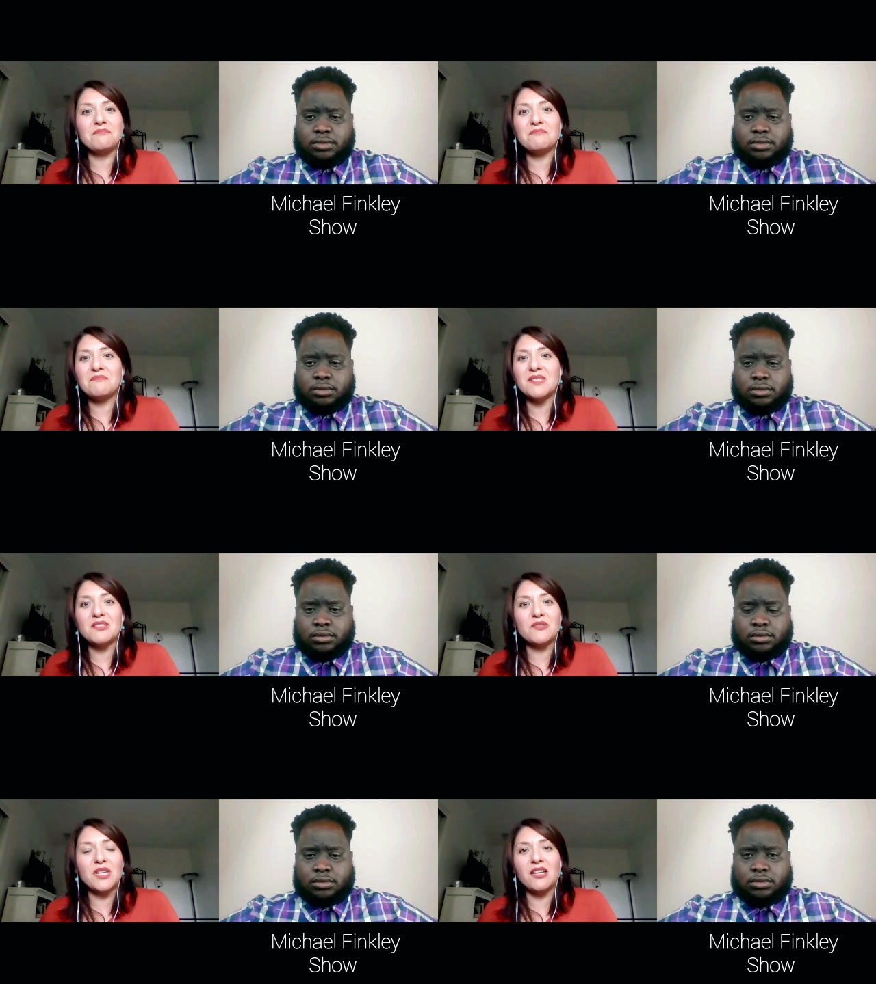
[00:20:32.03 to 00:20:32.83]
Speaker 1: Still
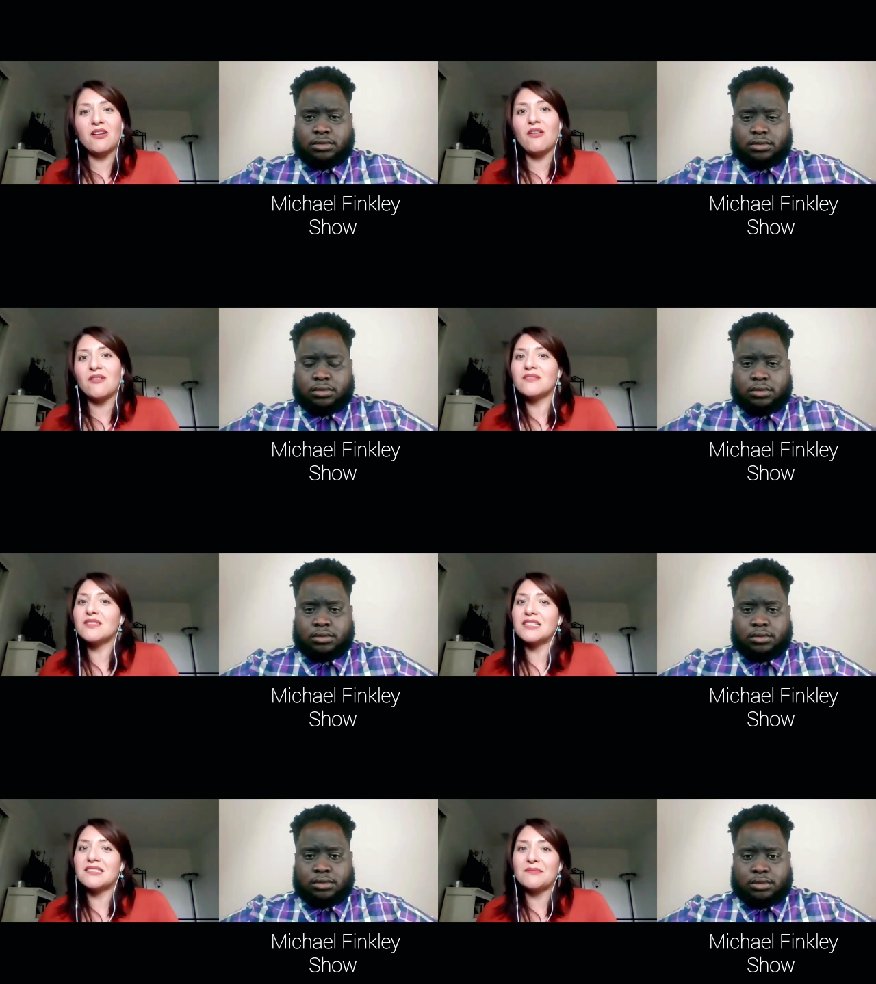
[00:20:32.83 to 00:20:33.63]
getting calls
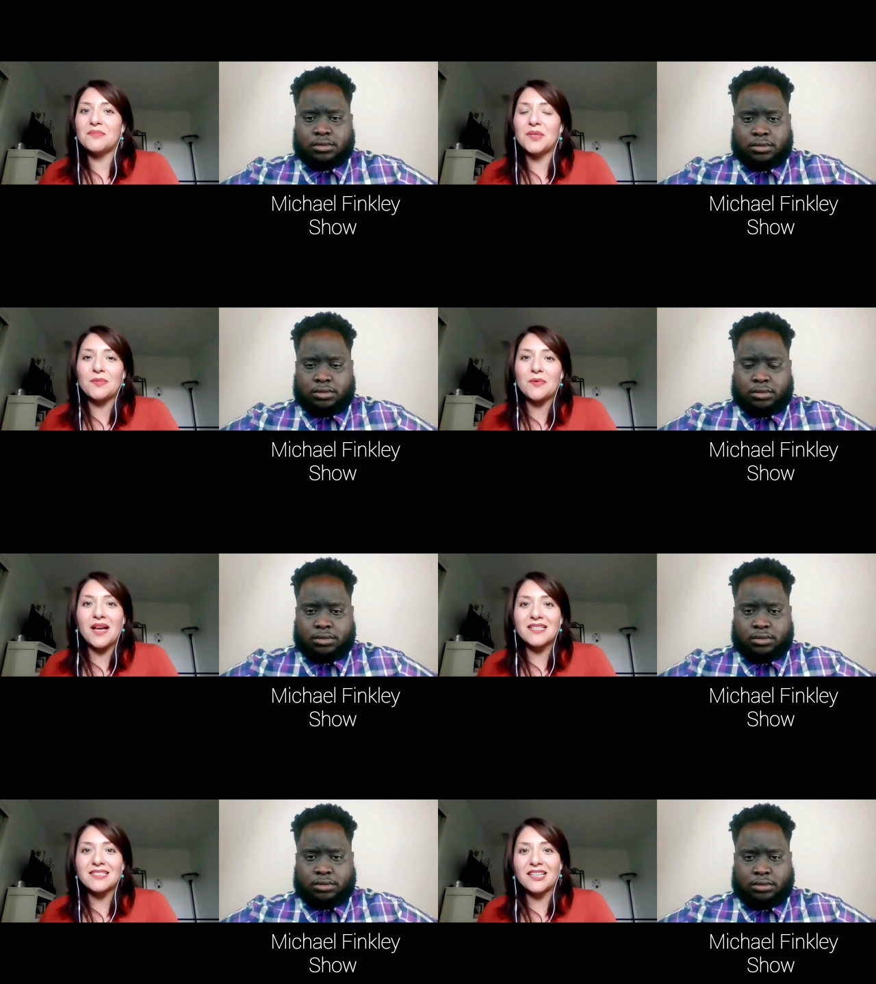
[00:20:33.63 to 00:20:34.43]
and people
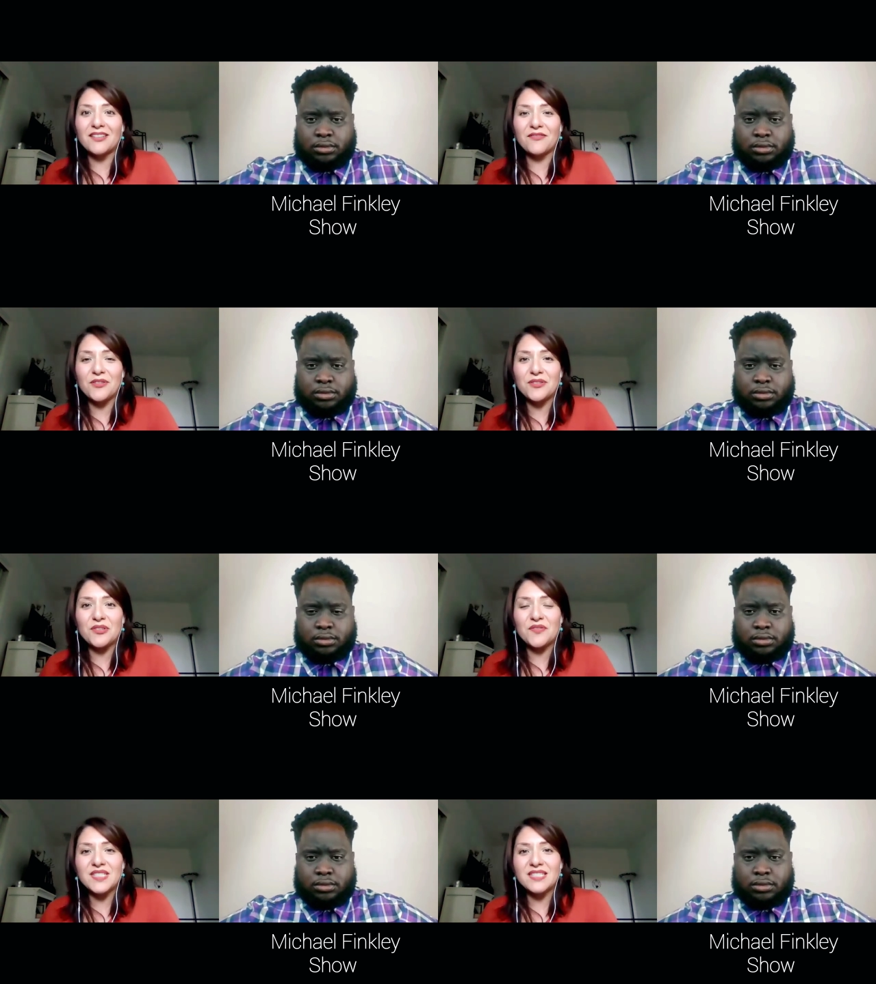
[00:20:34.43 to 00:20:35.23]
asking for
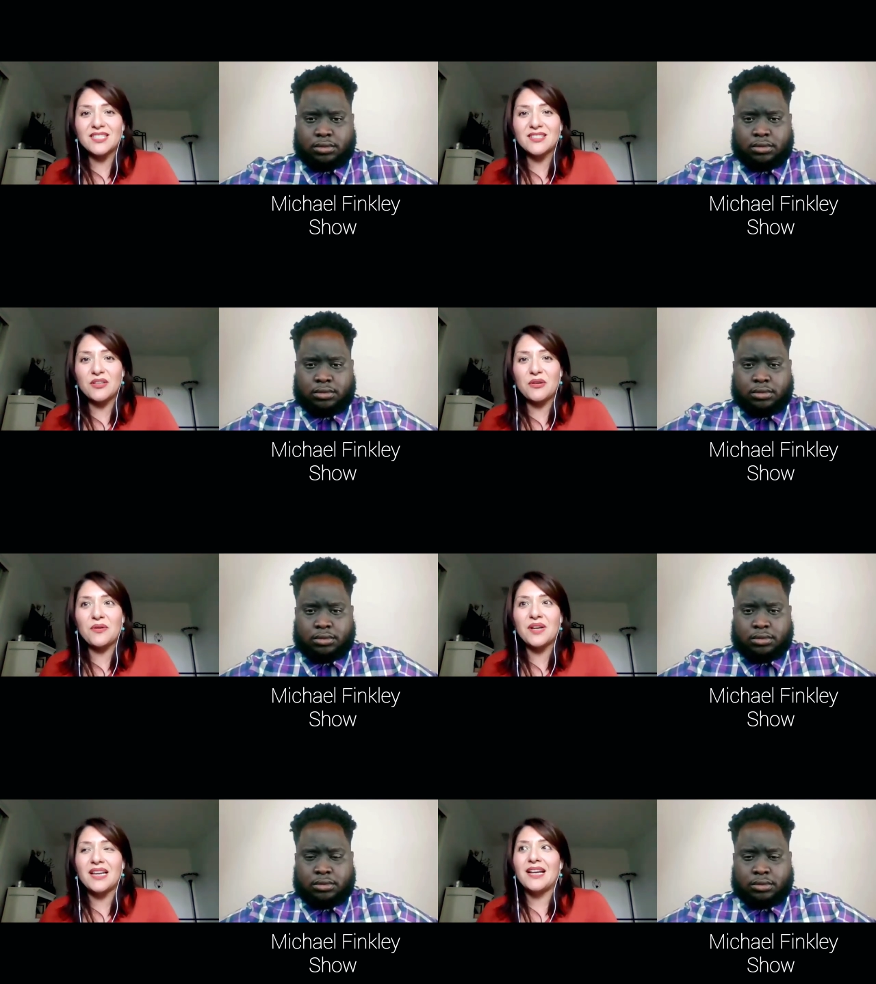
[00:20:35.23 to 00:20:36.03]
services. So
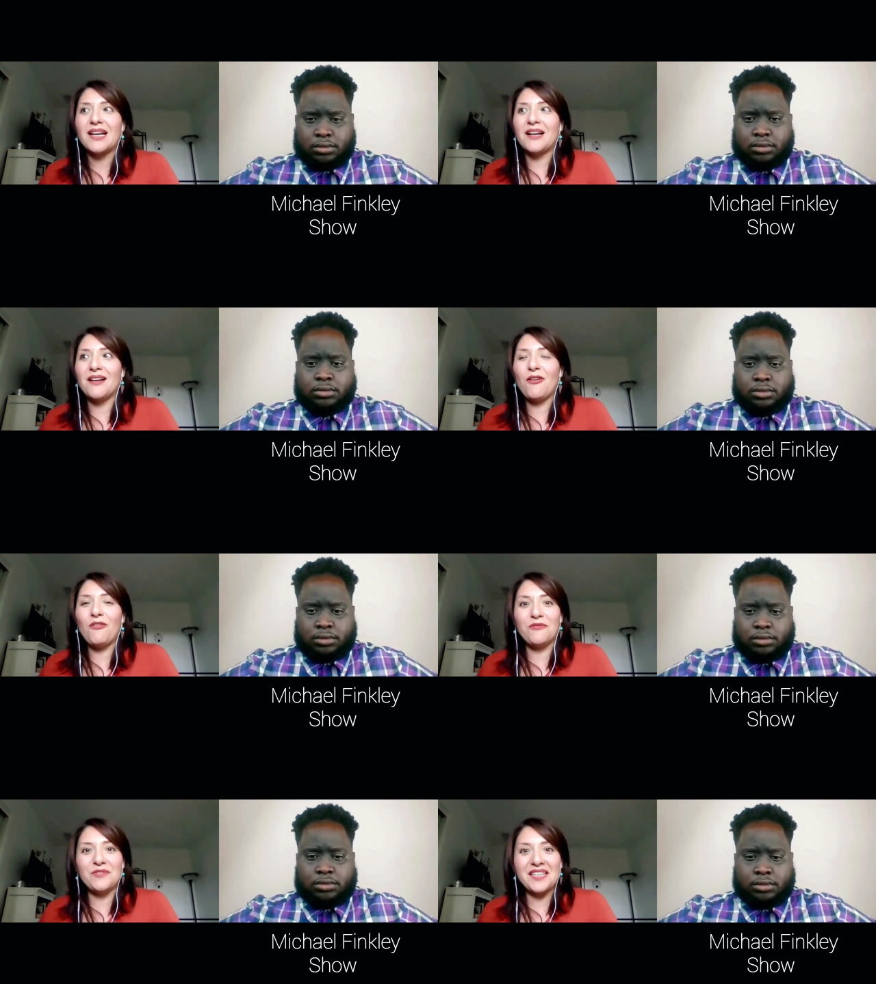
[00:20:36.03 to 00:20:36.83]
uh,
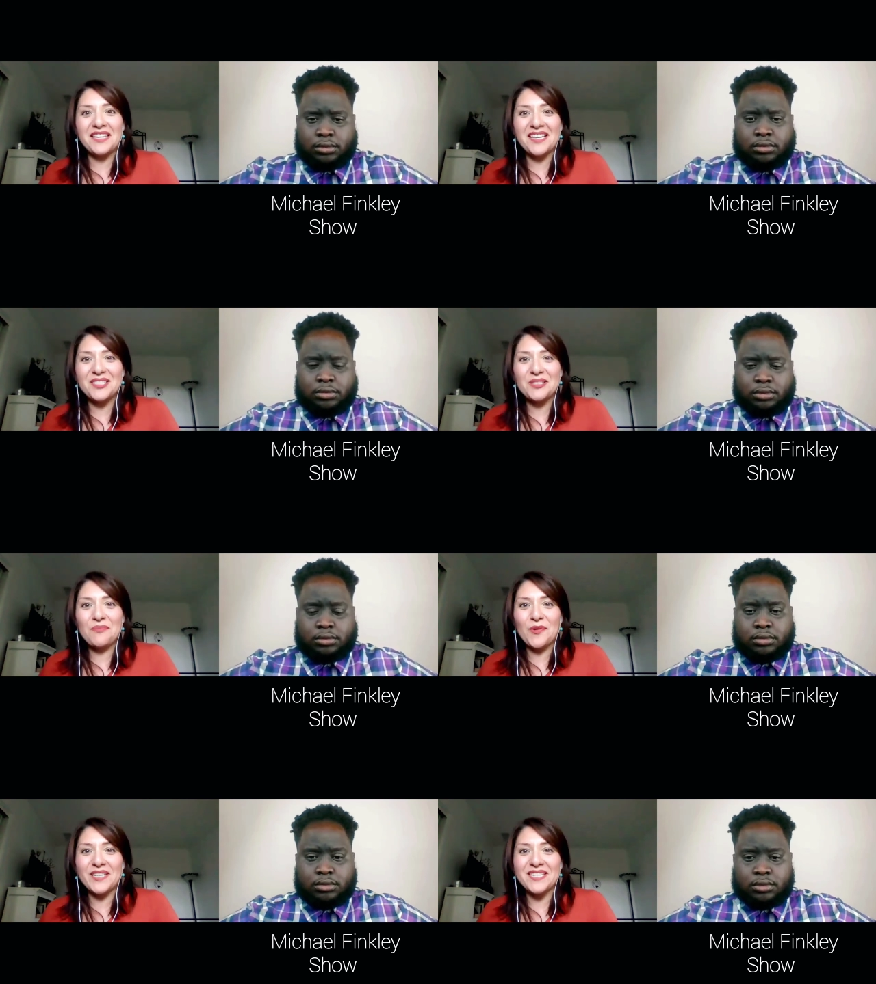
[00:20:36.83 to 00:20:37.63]
hopefully, at some
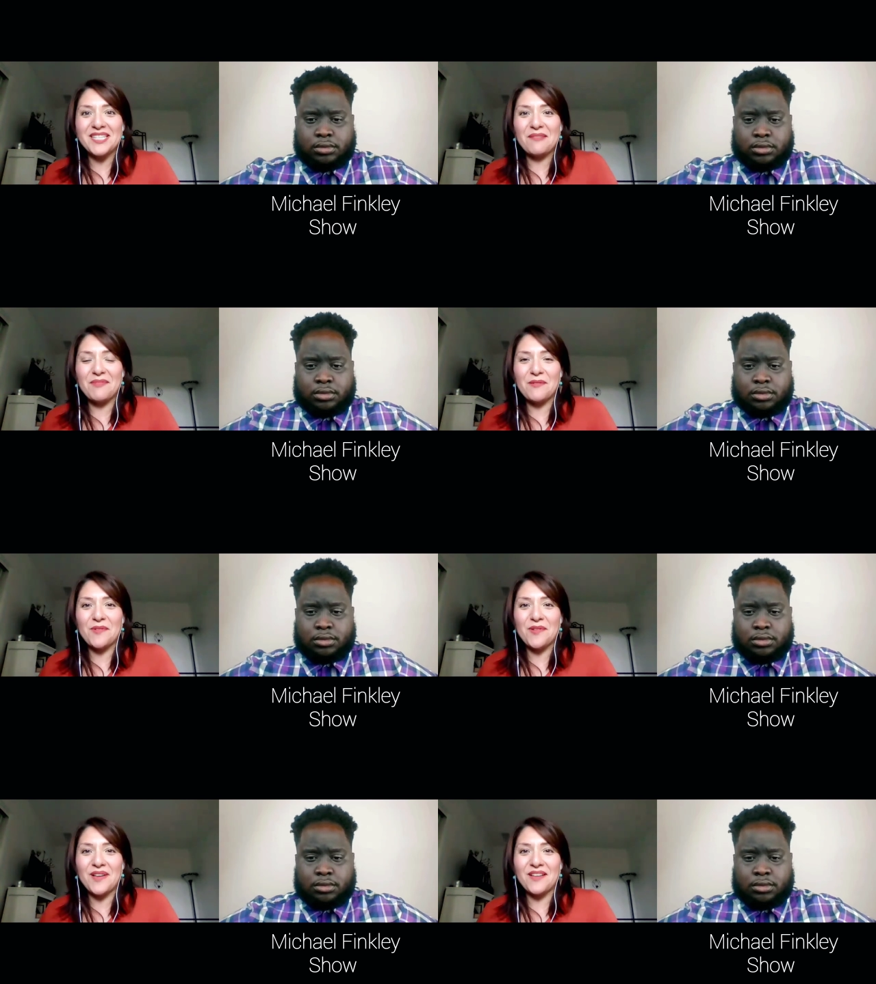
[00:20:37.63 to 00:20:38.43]
point in time, I will
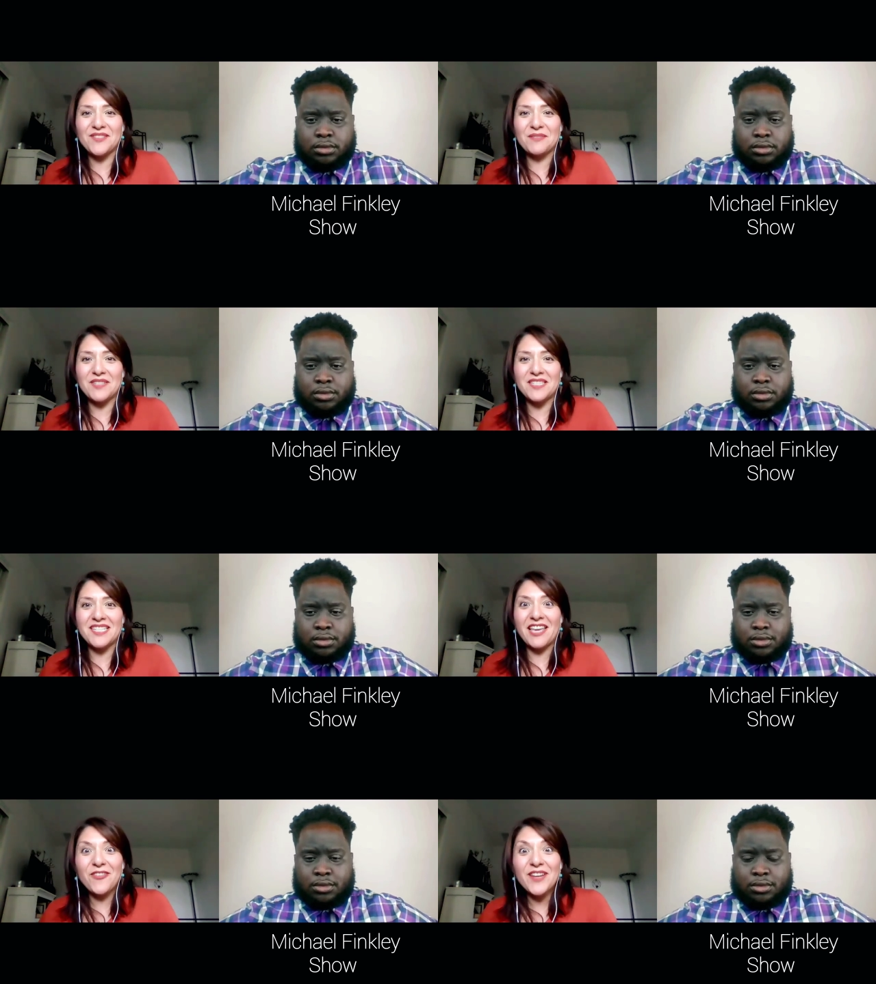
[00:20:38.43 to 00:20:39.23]
have something
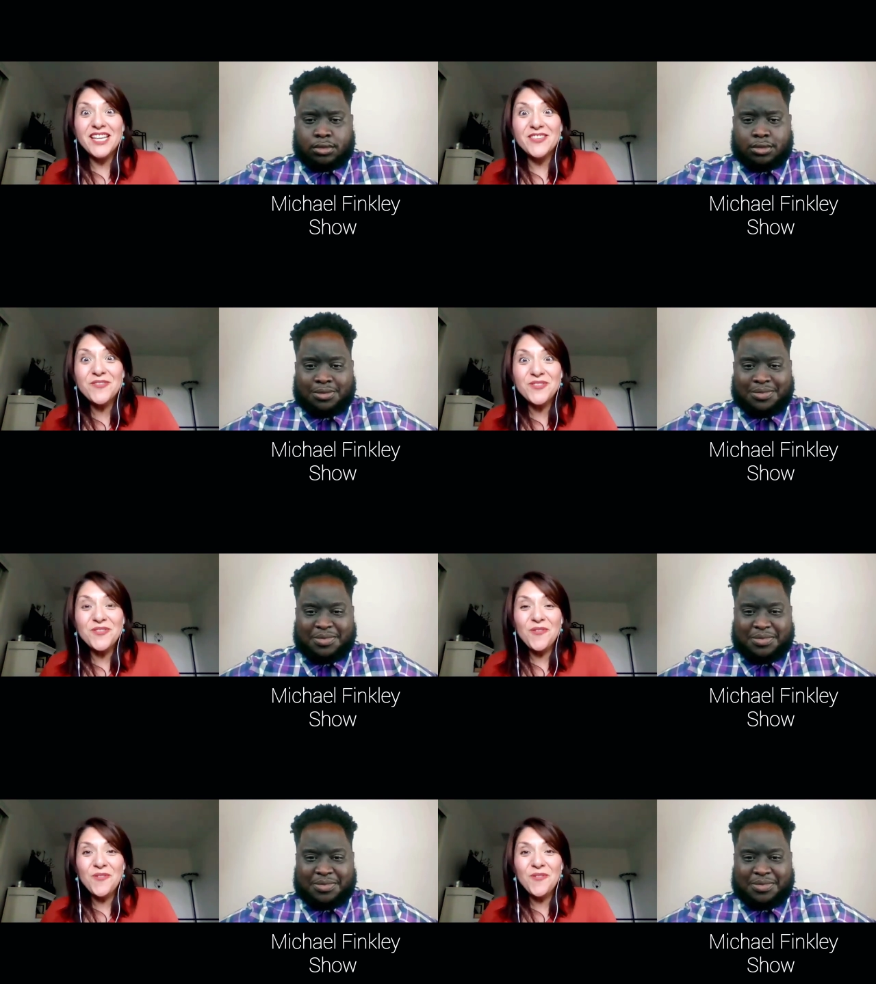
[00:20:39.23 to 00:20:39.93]
together like you do.